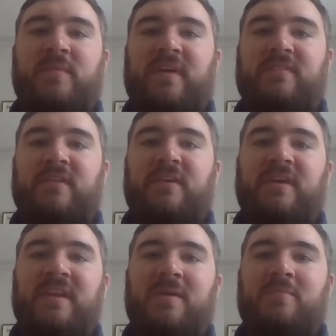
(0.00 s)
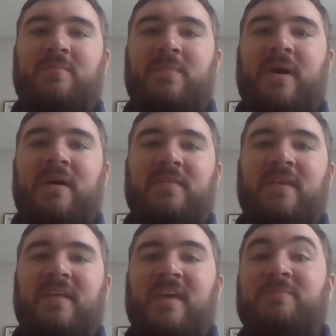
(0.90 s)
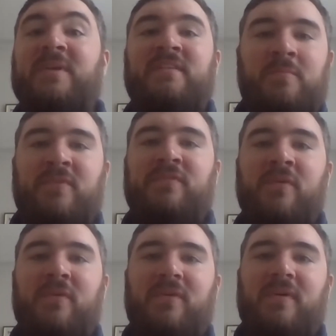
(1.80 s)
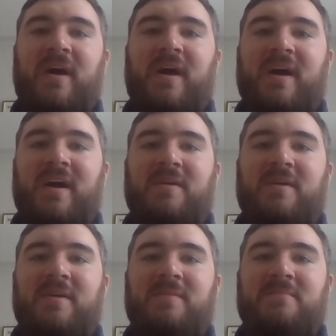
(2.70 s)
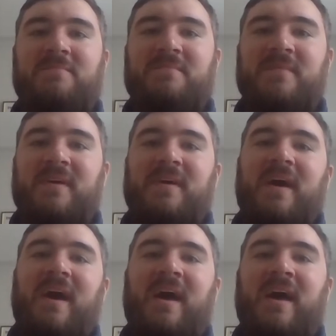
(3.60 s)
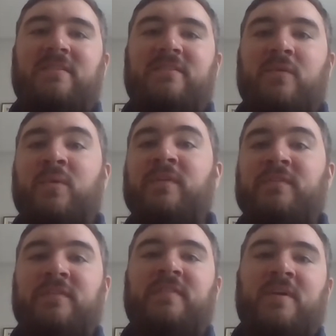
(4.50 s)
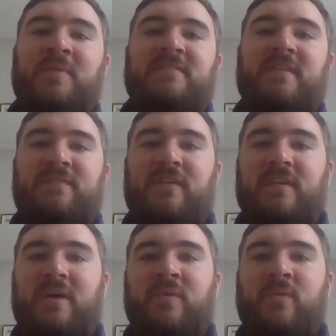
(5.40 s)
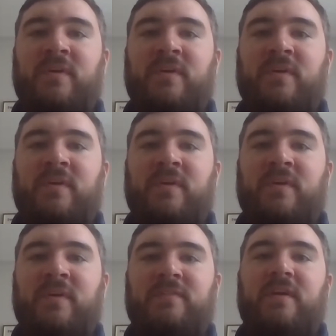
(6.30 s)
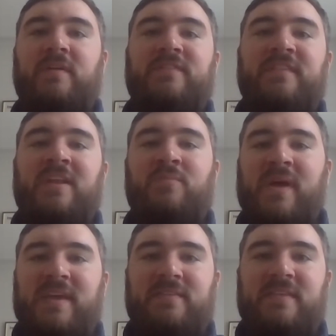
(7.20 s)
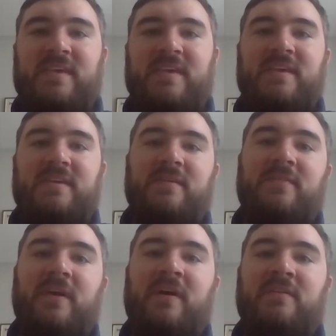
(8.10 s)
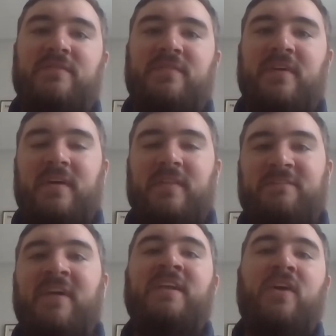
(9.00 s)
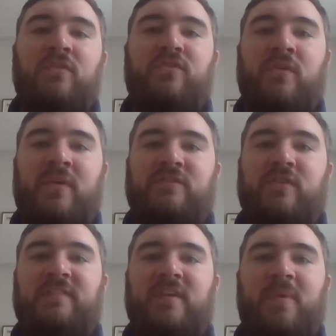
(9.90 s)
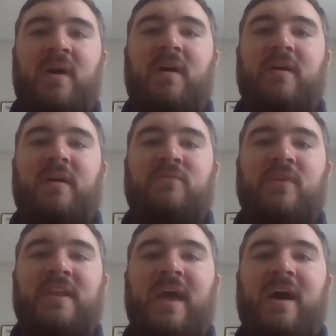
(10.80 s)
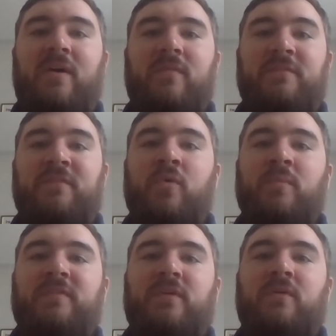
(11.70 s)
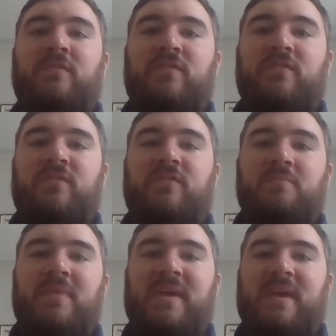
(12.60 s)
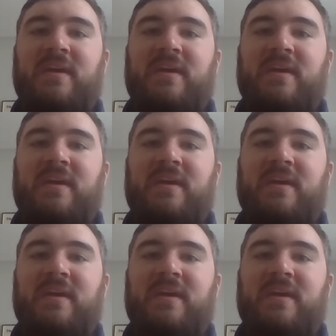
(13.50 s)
down to look at it, but it's been done before. And so we wanted to do something a bit different, and we wanted to kind of celebrate the fan culture around Jurassic Park, and really how the film has gone from being